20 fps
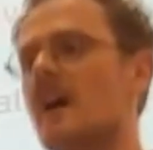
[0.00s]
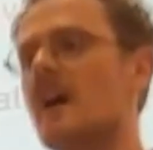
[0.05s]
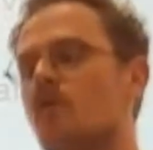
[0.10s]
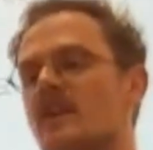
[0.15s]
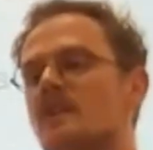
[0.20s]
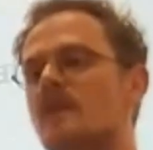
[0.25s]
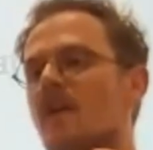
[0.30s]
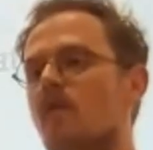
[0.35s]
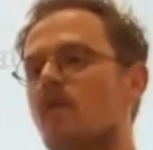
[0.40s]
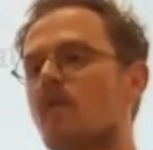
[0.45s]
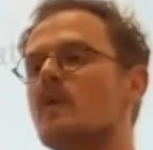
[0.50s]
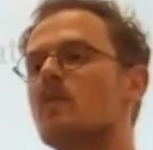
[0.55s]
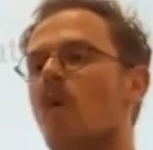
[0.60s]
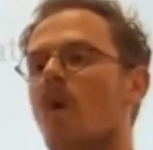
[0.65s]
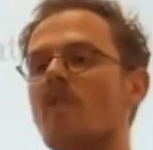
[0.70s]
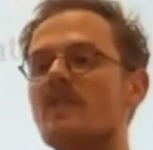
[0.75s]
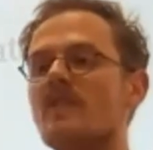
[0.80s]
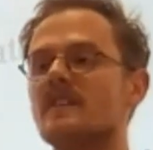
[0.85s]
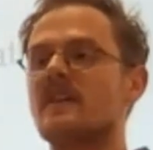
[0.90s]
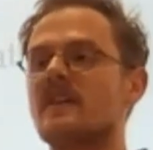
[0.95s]
if we
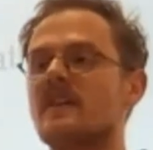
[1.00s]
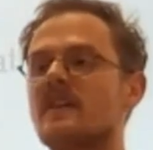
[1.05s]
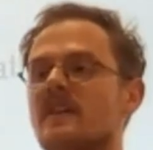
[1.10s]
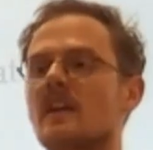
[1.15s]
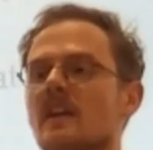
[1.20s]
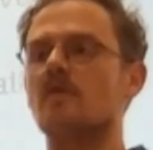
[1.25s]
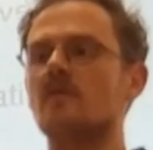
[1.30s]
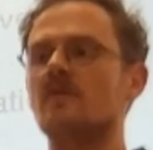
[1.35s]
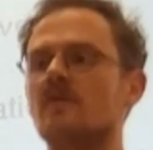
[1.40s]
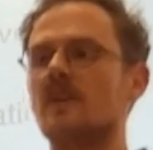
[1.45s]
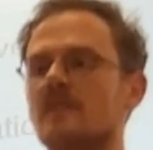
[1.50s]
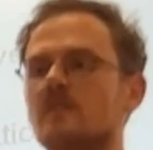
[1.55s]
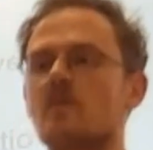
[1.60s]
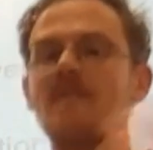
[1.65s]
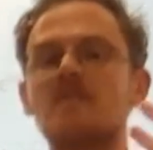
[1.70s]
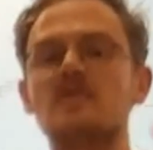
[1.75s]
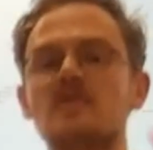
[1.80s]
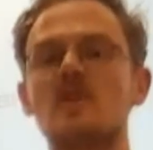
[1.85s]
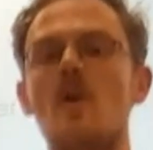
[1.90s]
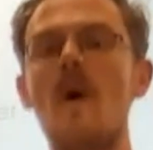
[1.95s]
want this kind of, we
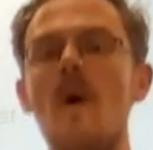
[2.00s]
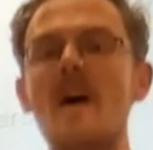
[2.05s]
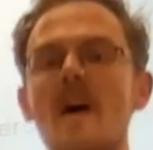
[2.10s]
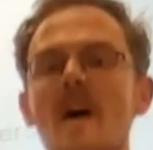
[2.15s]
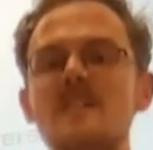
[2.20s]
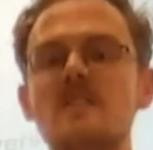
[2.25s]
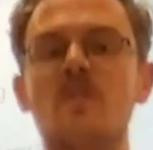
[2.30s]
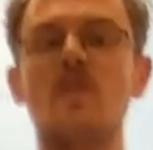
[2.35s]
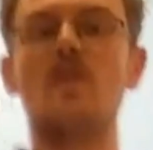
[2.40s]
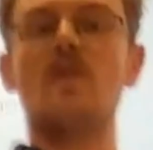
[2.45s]
have this quest